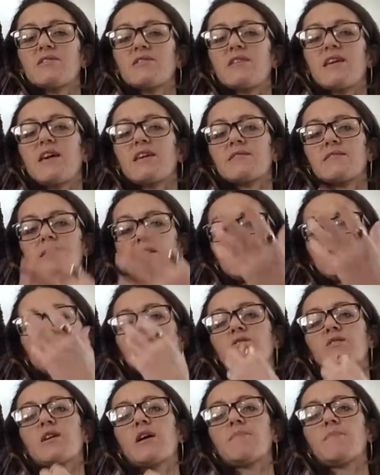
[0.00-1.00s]
and the
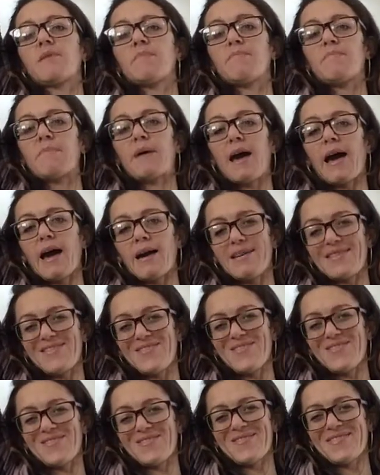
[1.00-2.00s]
exhalation, you're coming back
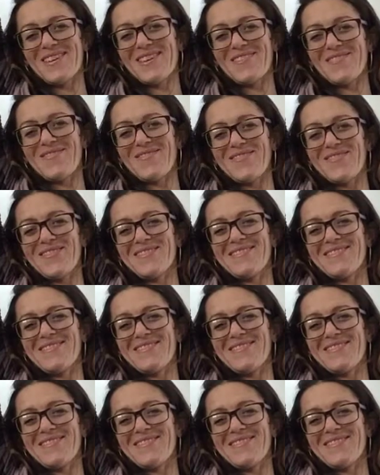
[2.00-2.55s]
to yourself.